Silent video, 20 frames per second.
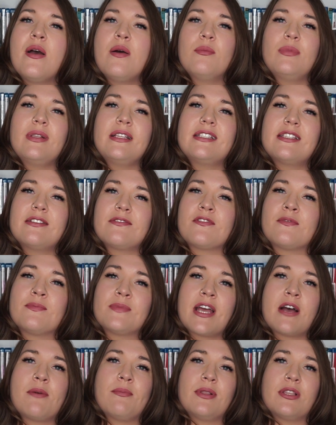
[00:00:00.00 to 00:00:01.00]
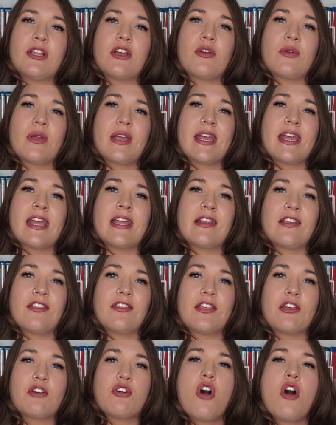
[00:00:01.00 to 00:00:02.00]
please leave them down below in
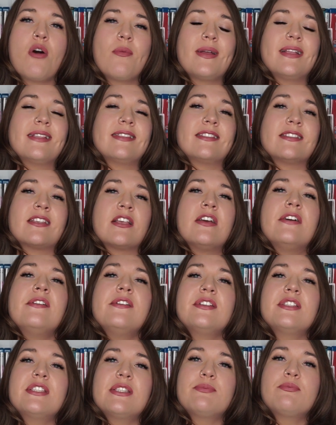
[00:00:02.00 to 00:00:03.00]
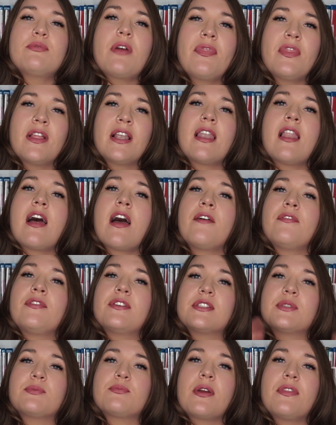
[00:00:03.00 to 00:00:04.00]
the comments. Spread the love,
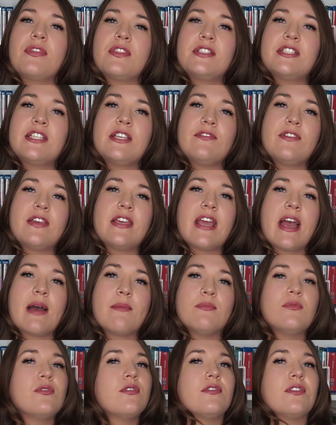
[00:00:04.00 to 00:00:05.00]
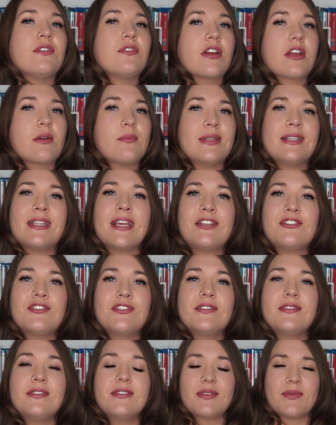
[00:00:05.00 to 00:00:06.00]
spread the T V and movie
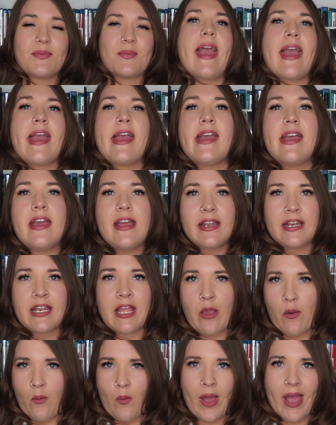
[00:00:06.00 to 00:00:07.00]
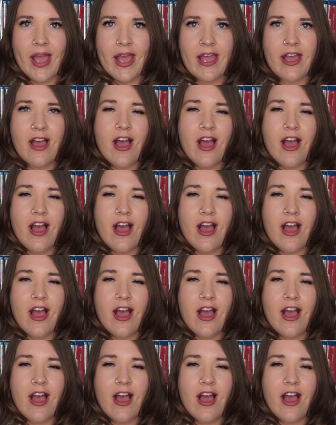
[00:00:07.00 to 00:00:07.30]
recommendations. Anyway,